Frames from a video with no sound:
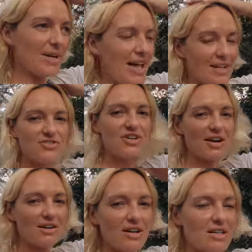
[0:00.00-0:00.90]
head
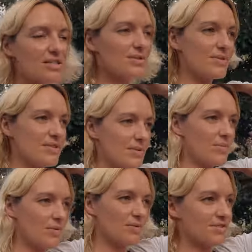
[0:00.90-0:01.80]
chakra, so it's the
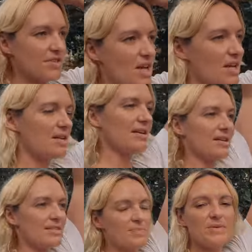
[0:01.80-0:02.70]
most
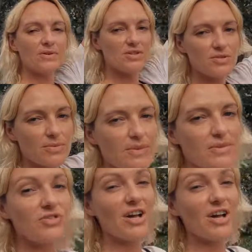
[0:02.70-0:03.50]
spiritual